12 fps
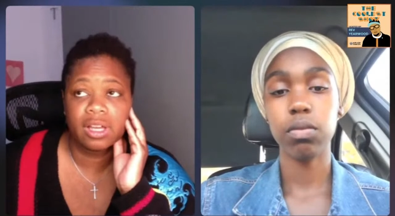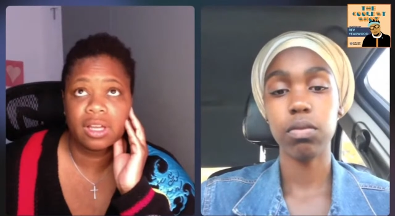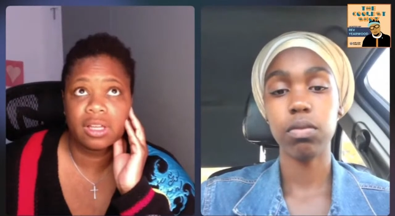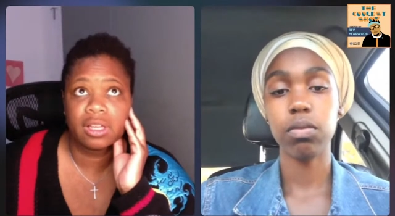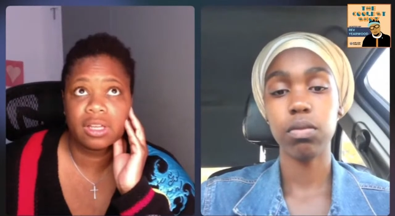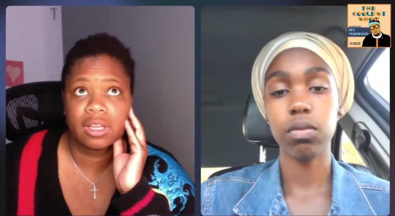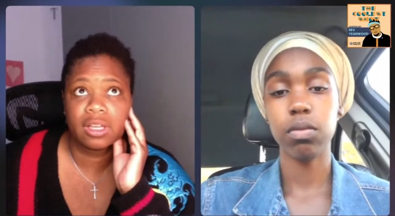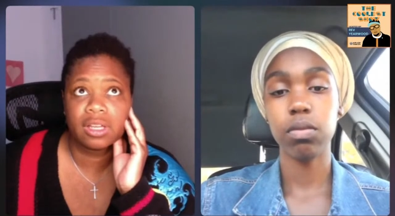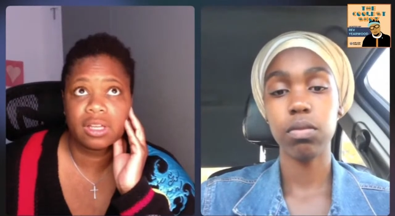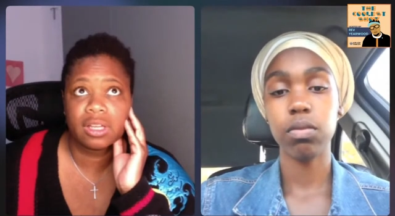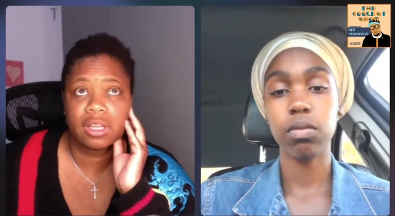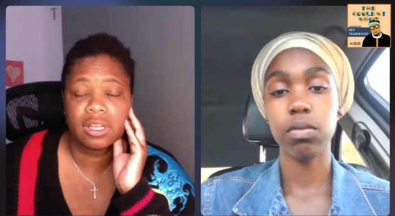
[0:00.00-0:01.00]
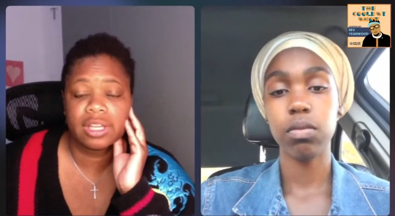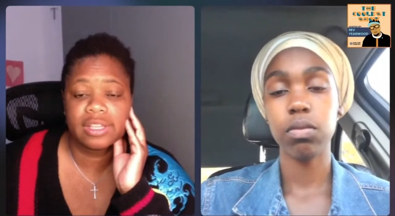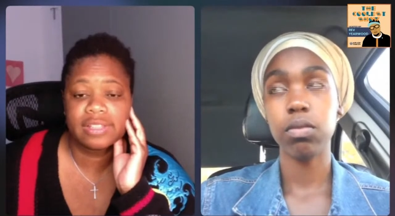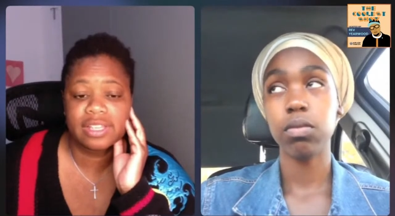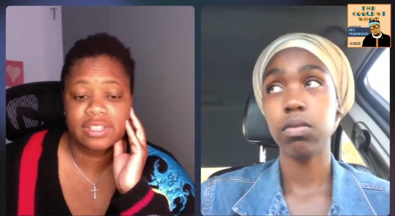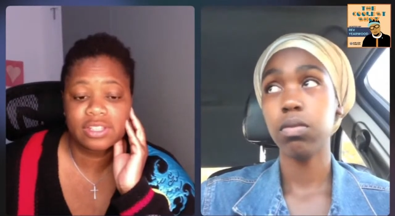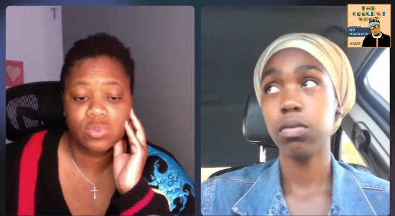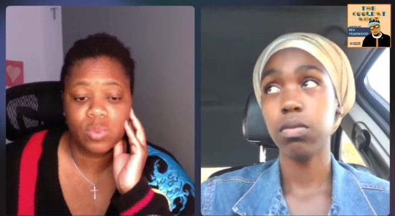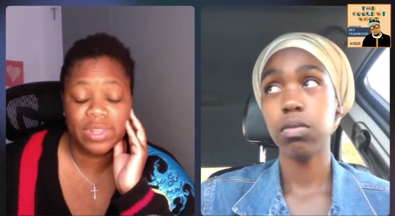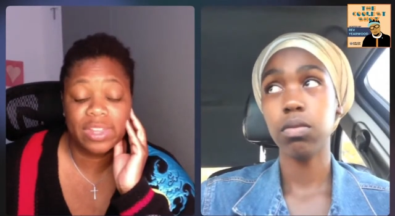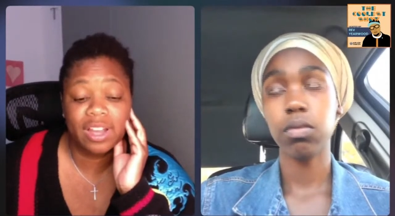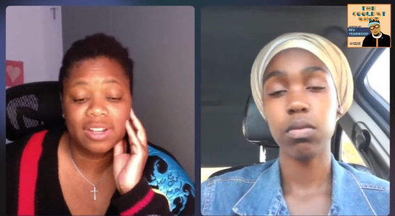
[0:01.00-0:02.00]
Speaker 1: uh, an
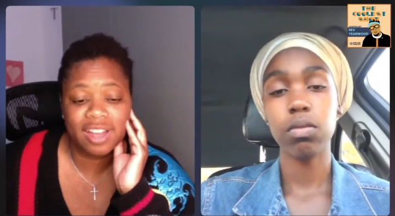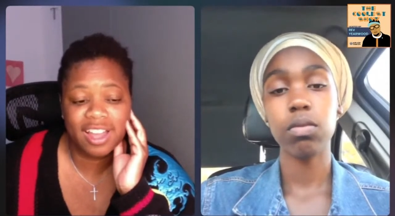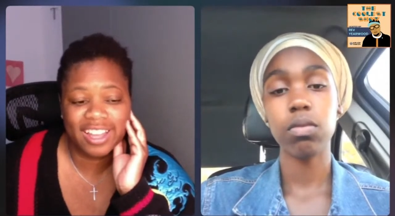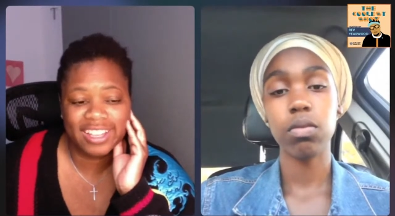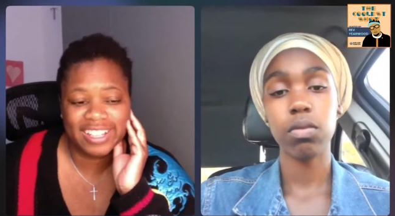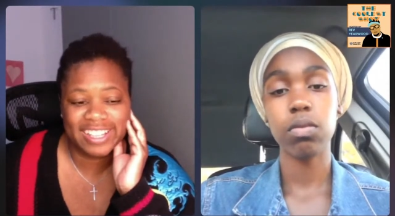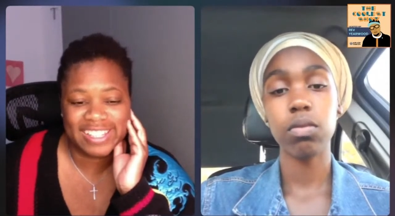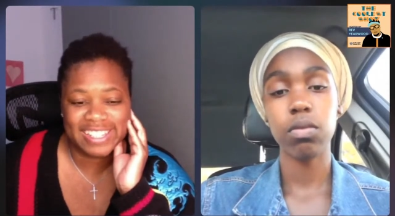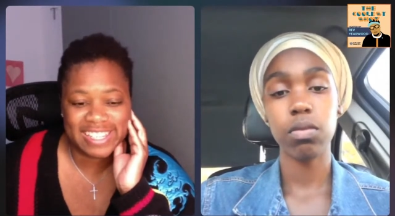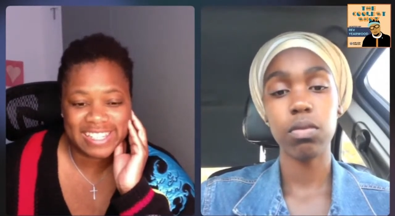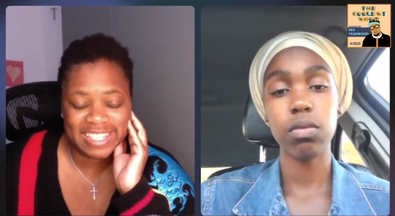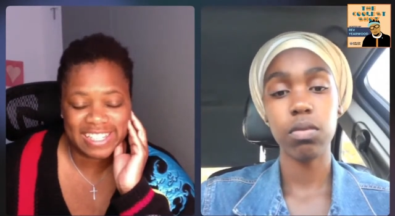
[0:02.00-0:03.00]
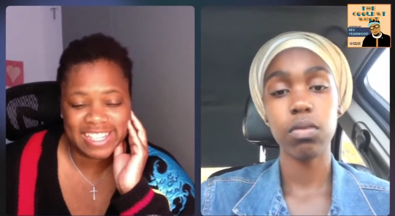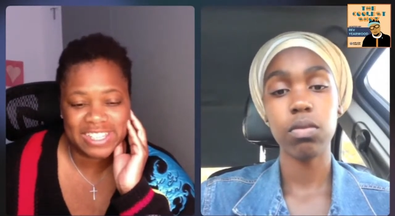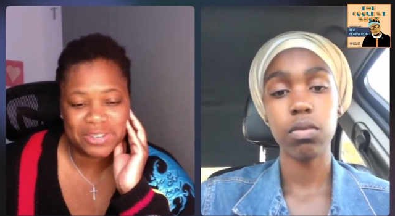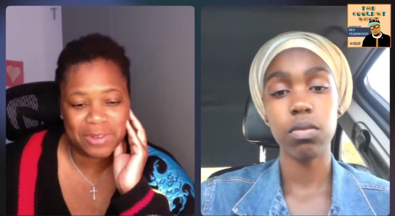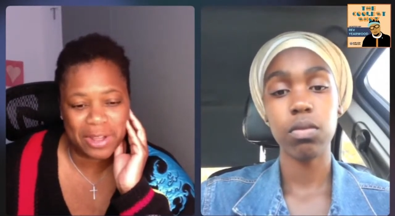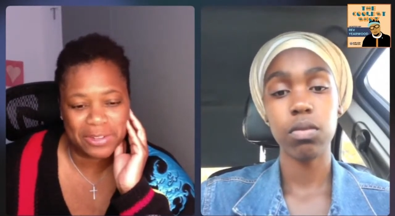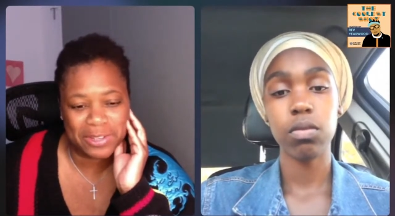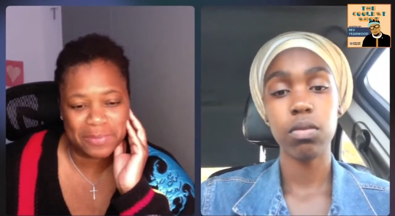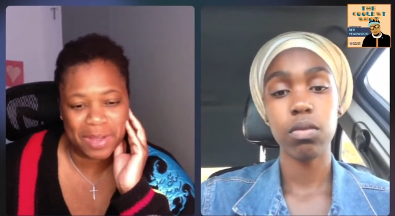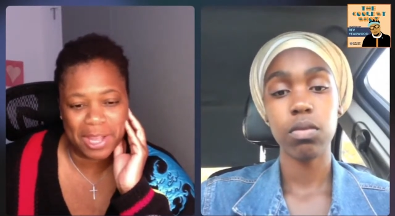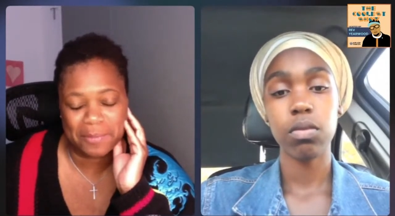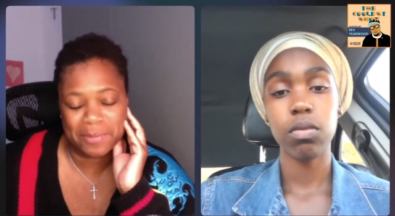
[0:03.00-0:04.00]
existence where they are not consistently
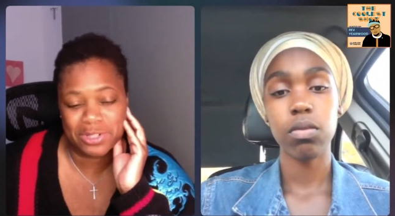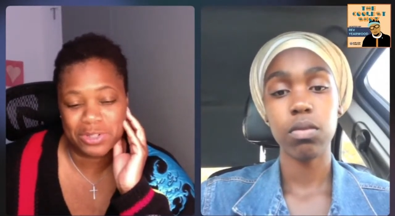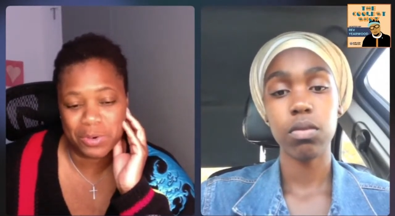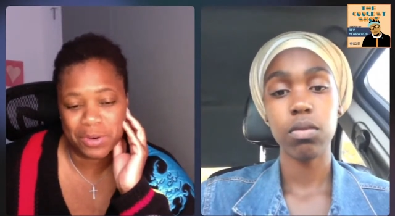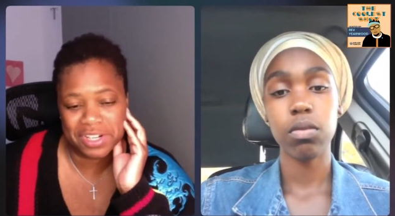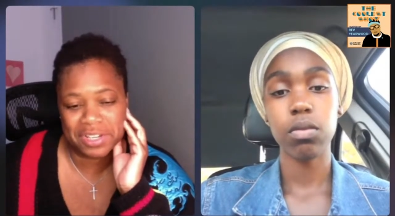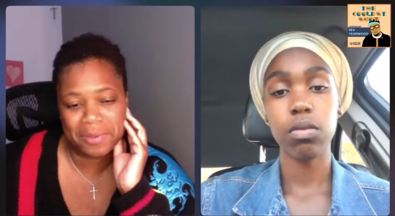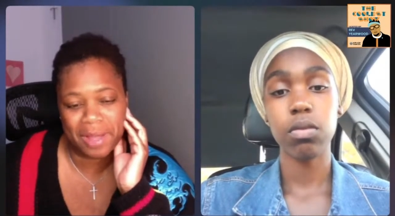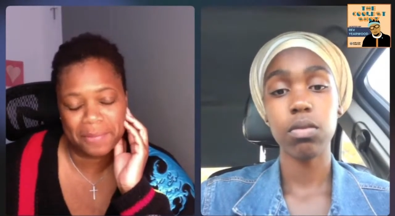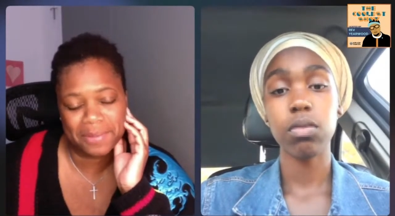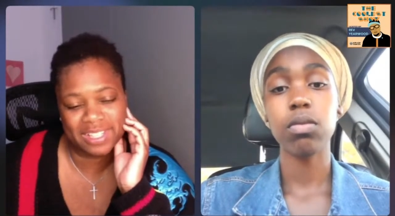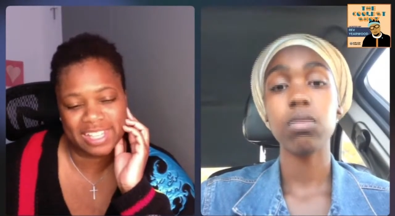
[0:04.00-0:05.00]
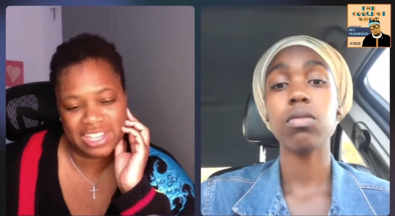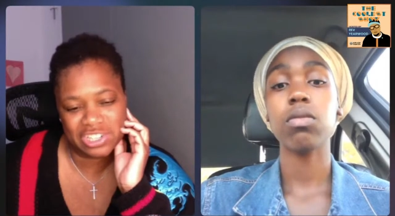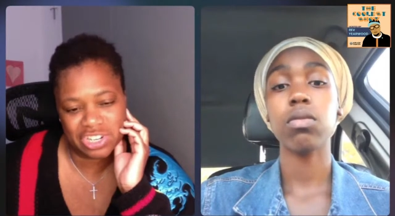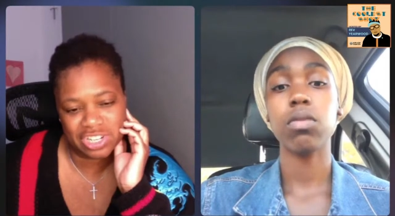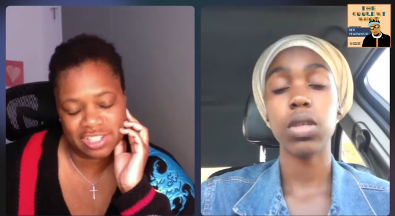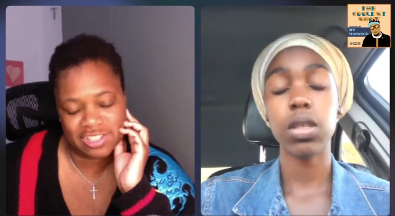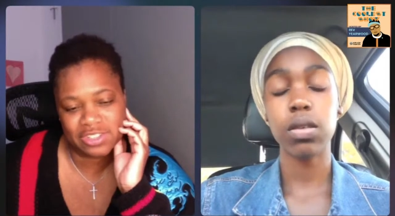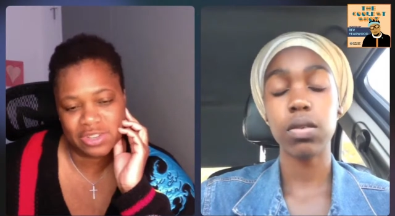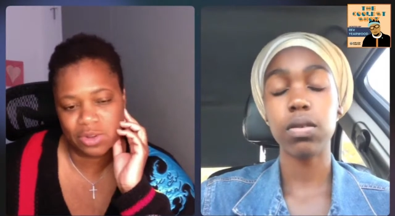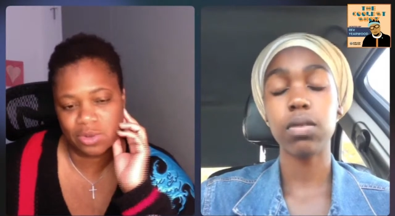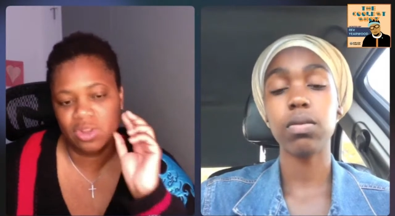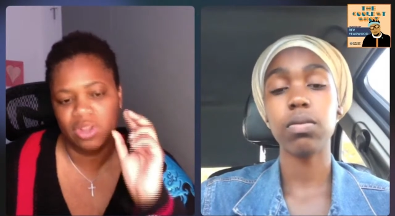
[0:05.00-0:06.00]
surrounded by a majority population,
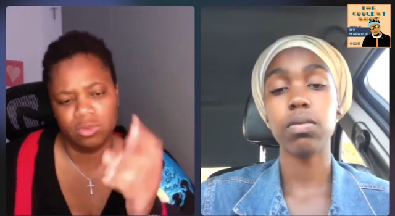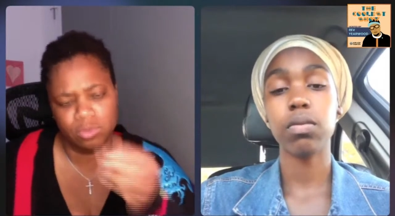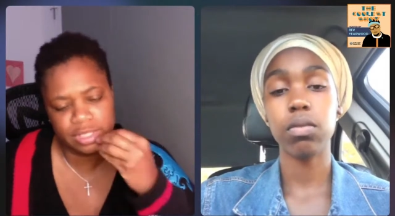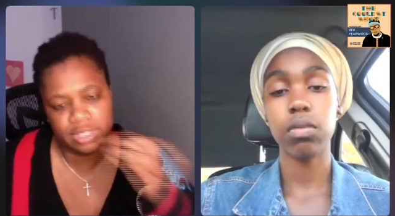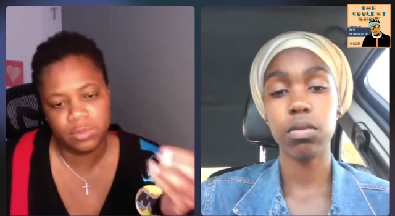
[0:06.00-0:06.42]
and so